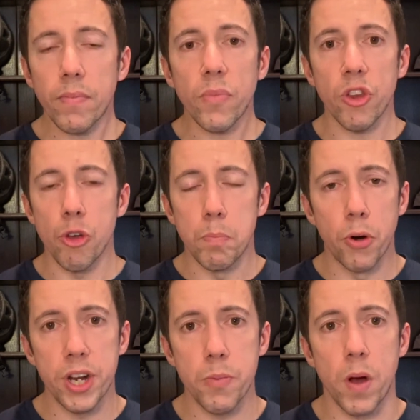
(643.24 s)
your
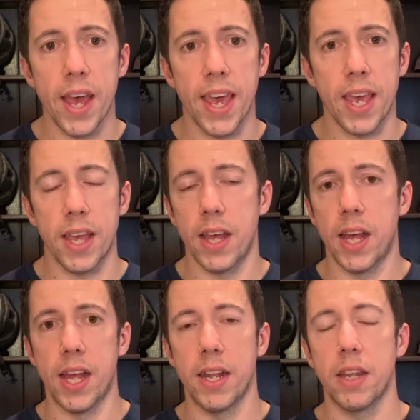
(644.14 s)
body weight,
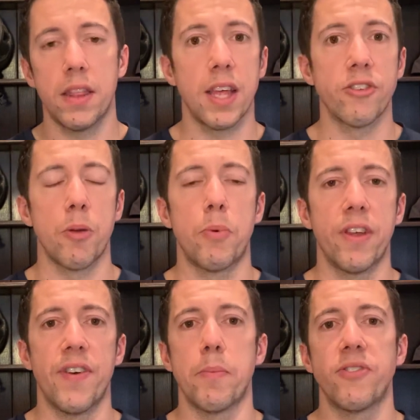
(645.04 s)
and things like body
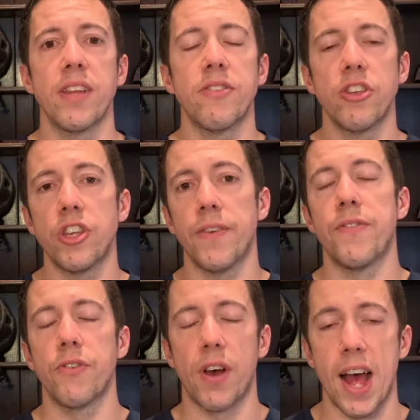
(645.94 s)
fat percentage if you've
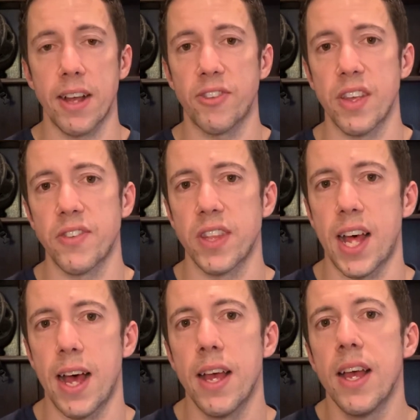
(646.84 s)
got access to that,